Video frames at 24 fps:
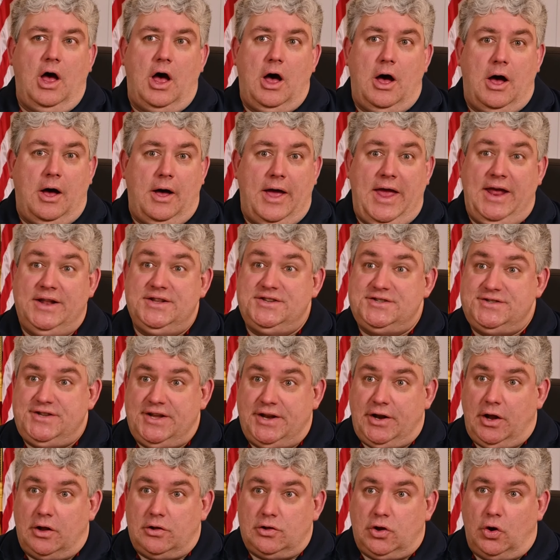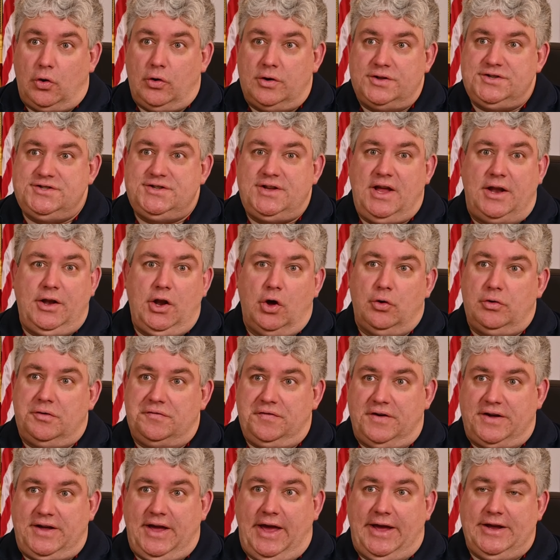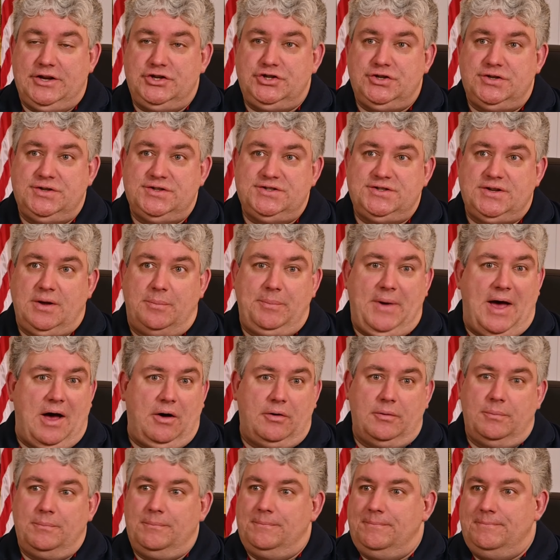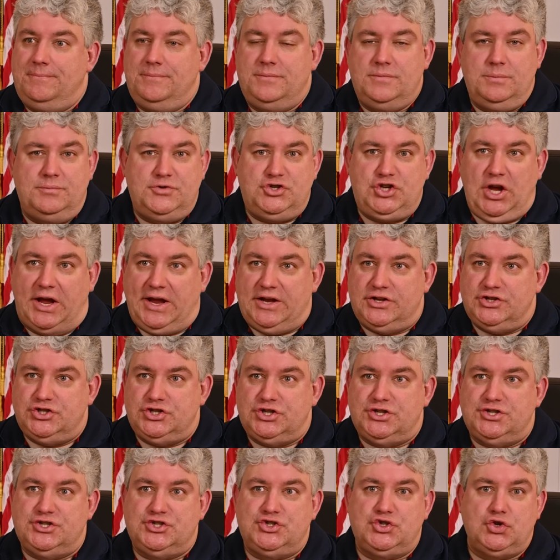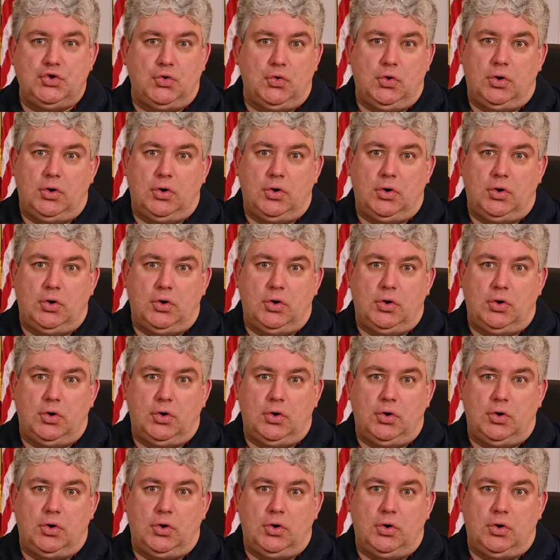uh, instant alerts and notifications about changes